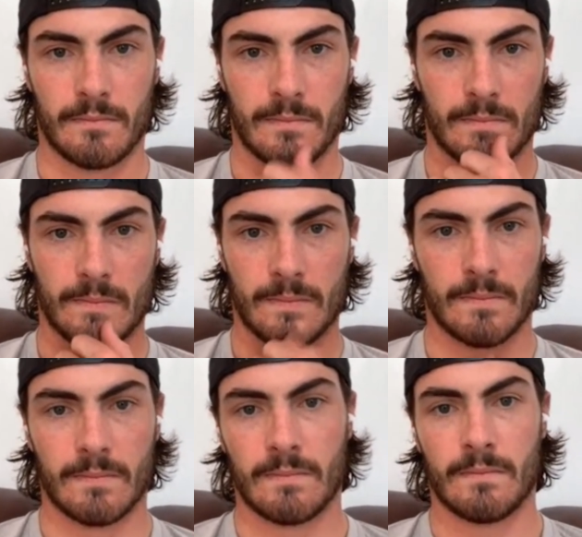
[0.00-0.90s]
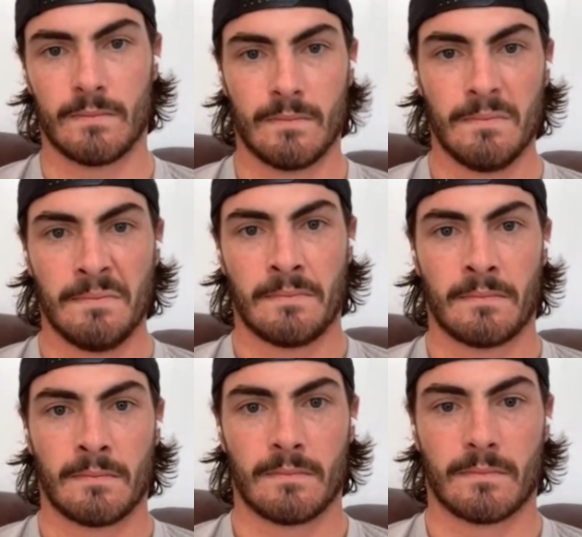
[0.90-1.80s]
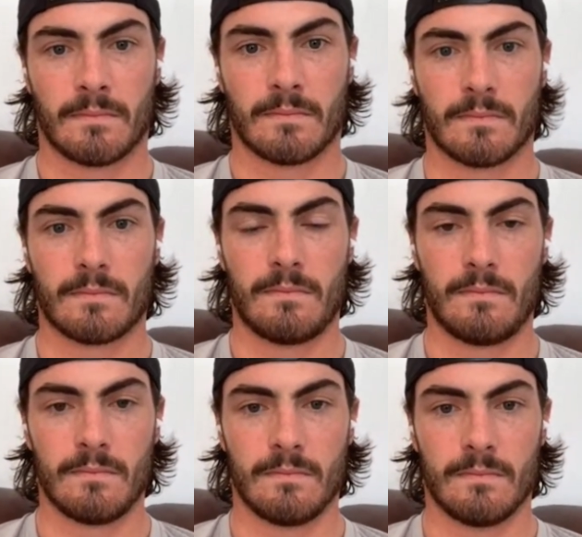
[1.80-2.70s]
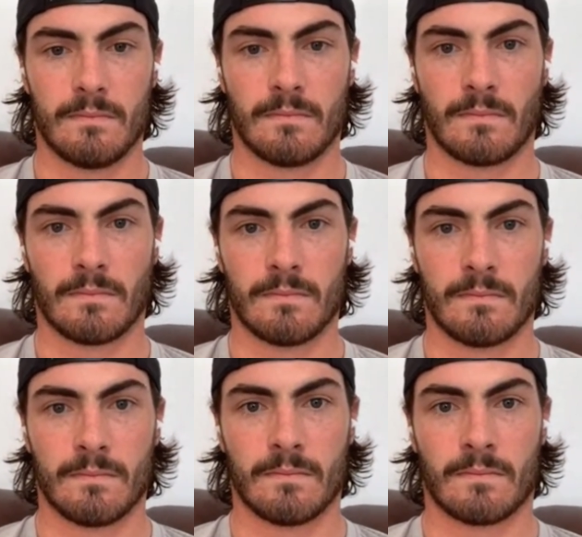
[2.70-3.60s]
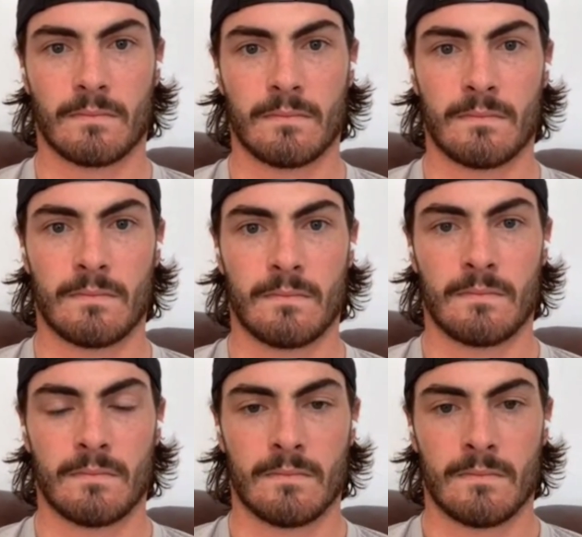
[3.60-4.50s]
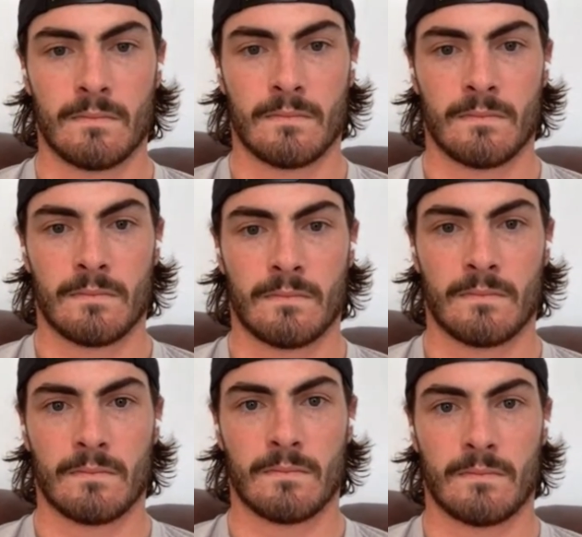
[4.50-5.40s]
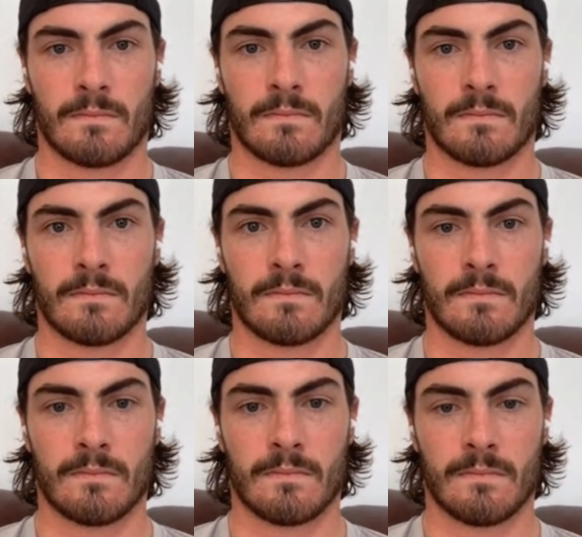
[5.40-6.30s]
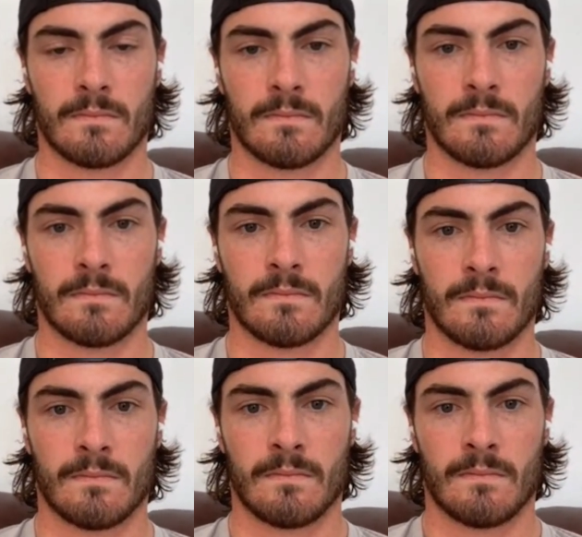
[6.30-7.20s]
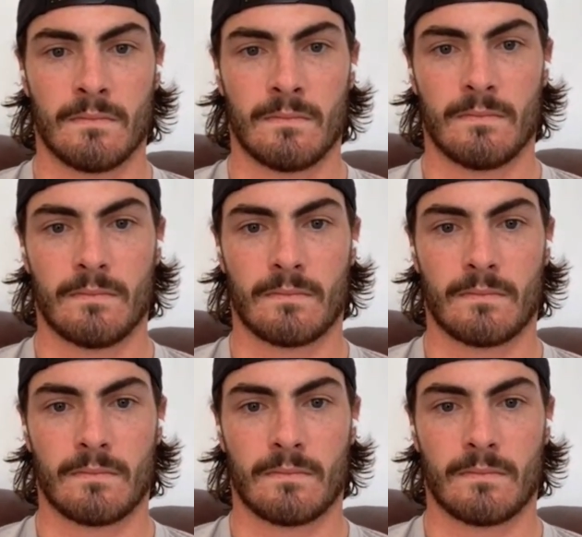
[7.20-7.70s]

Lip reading: No words are spoken by the person on screen.